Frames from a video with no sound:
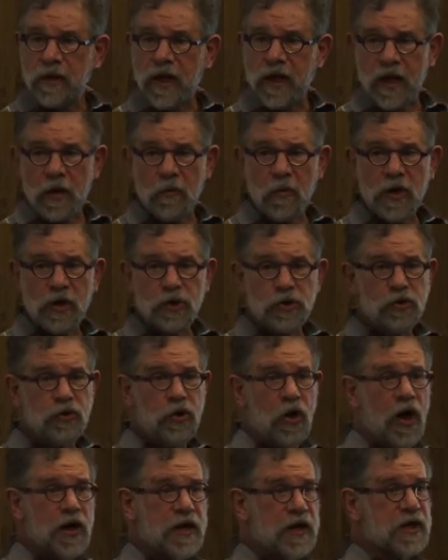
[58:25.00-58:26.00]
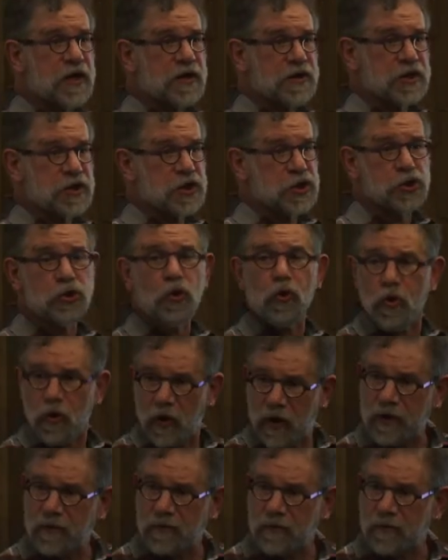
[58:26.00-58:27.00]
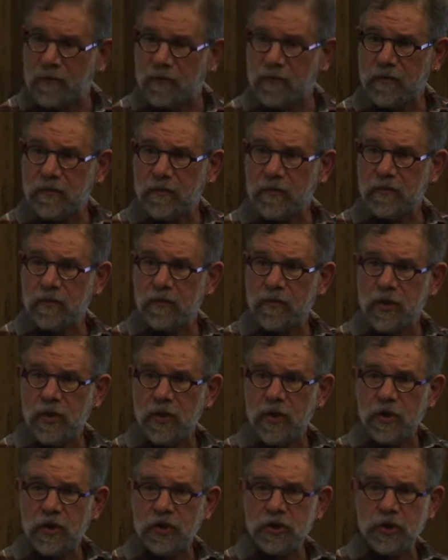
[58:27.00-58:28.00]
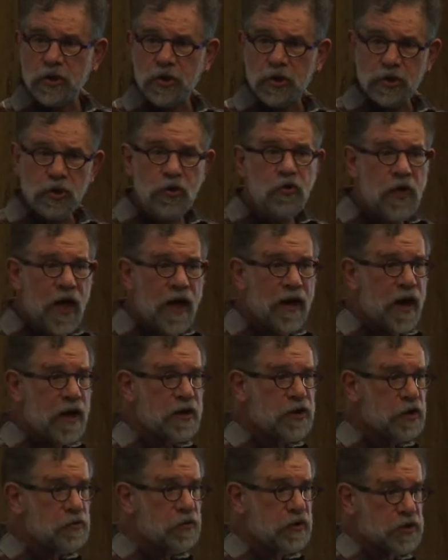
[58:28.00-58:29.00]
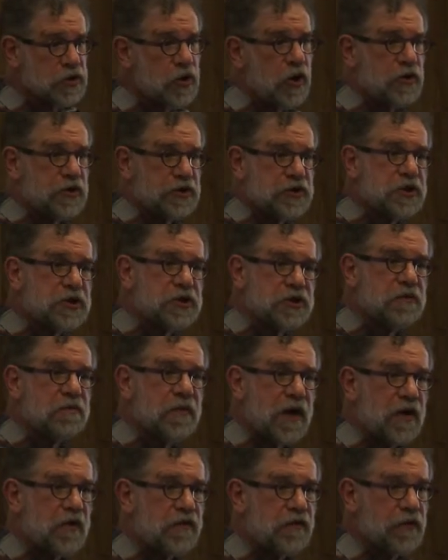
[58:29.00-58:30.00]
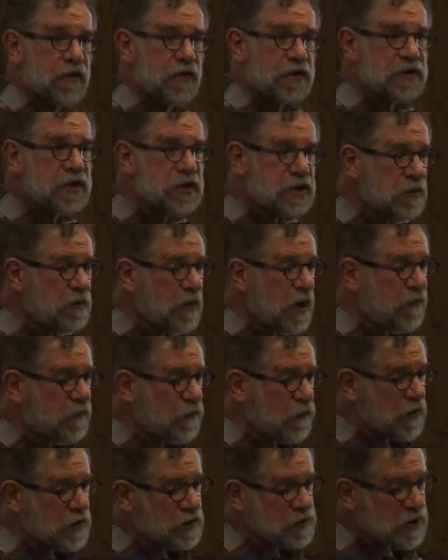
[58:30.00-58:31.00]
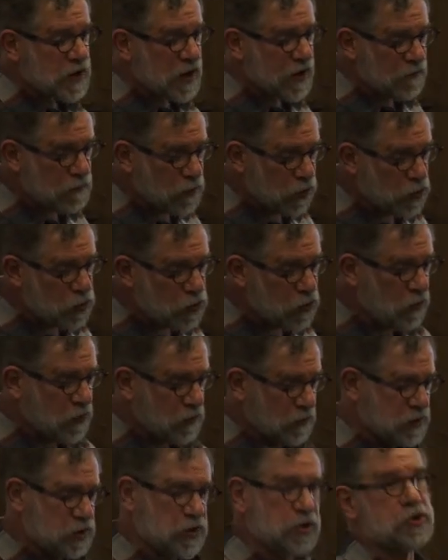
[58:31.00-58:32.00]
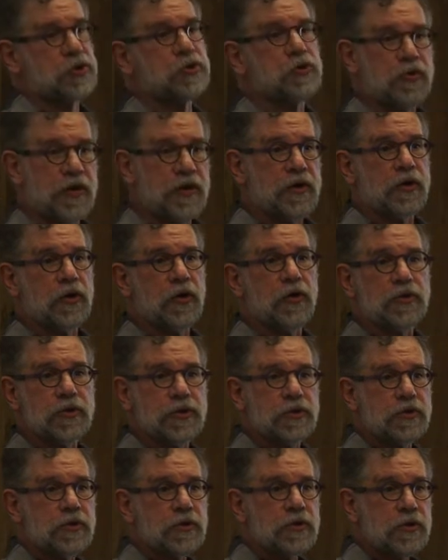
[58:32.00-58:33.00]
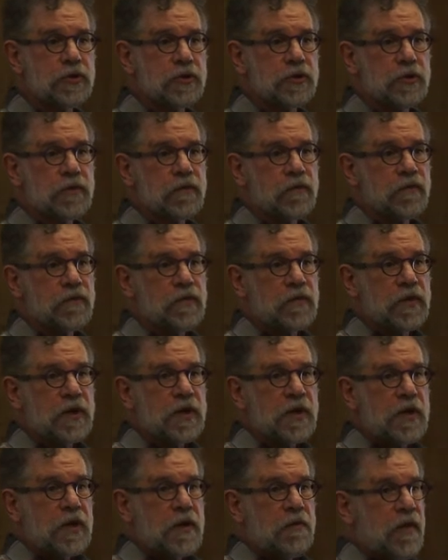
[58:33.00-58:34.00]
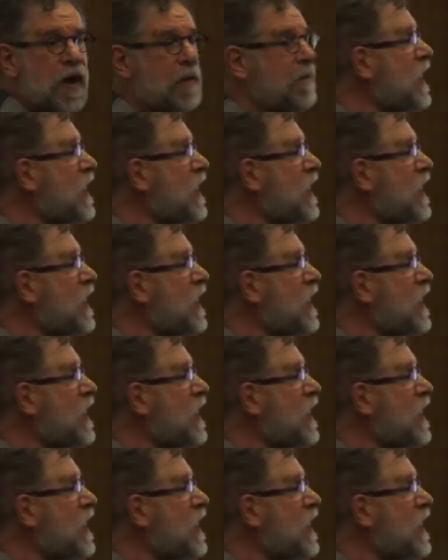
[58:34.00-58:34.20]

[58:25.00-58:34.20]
And I want to do login as a story. So to do that, I need what's called a system metaphor. A system metaphor is a kind of milieu in which the story occurs. My